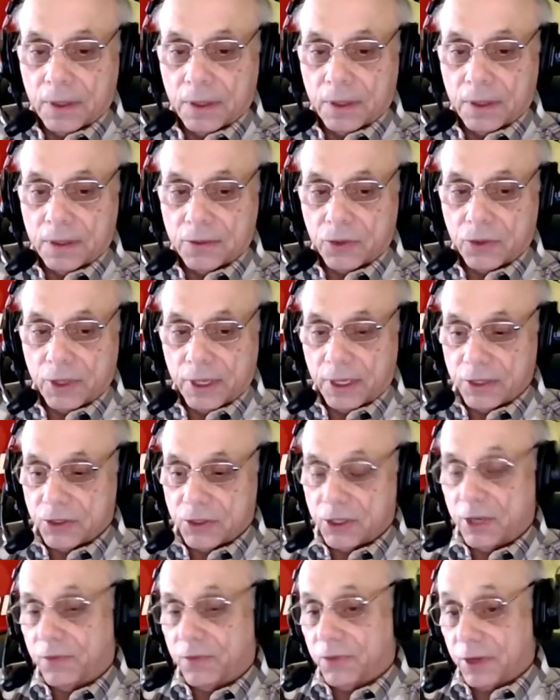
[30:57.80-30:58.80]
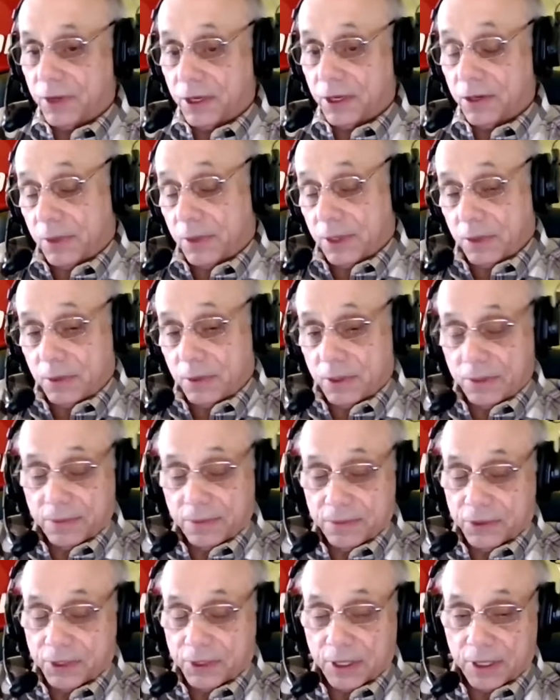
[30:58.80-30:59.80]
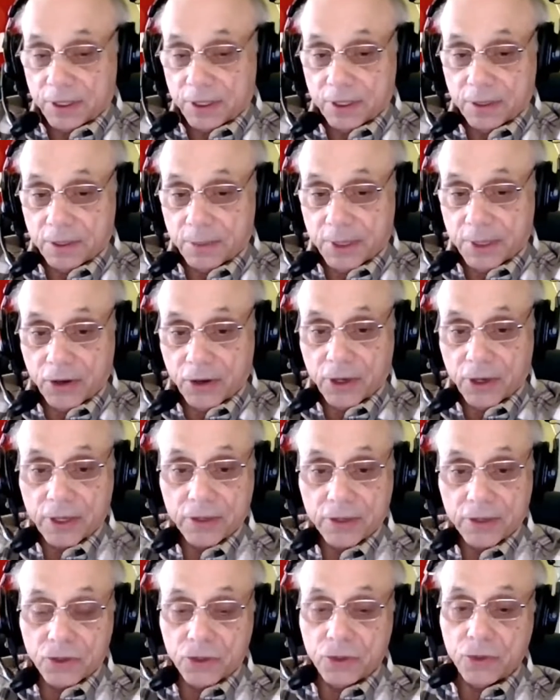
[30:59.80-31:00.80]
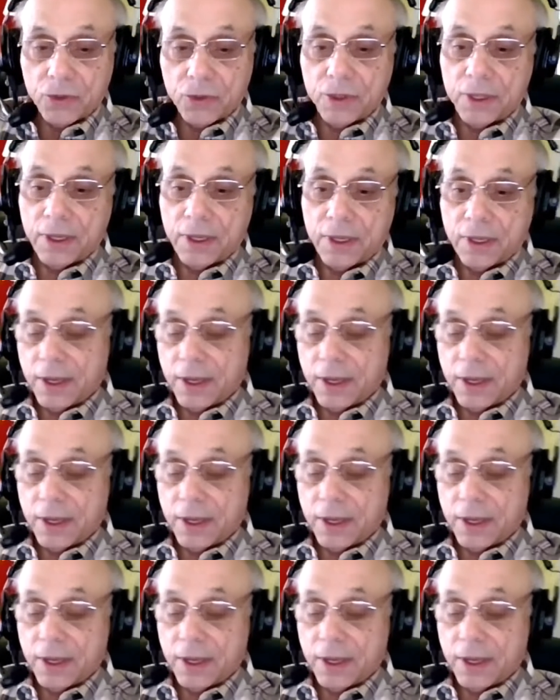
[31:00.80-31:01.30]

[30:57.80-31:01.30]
So I guess they figure, well, we'll sell it in America too.